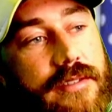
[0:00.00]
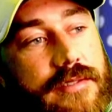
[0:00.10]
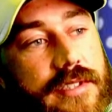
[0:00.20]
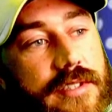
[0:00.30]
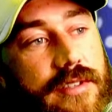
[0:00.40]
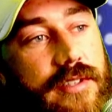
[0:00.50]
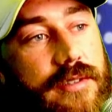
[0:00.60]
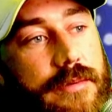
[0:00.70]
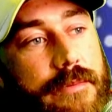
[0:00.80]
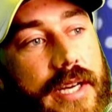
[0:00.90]
Just going a little
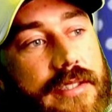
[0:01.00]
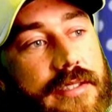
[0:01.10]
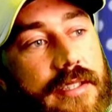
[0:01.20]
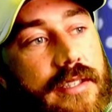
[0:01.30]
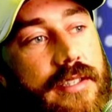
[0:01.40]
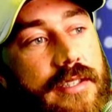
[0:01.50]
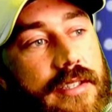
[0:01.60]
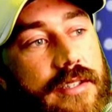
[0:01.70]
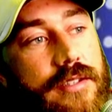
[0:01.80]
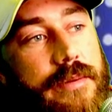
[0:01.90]
bit past.
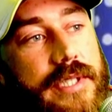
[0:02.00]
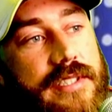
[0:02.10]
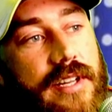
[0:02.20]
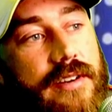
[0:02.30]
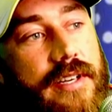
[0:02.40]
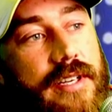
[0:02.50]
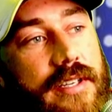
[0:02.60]
A little bit slower.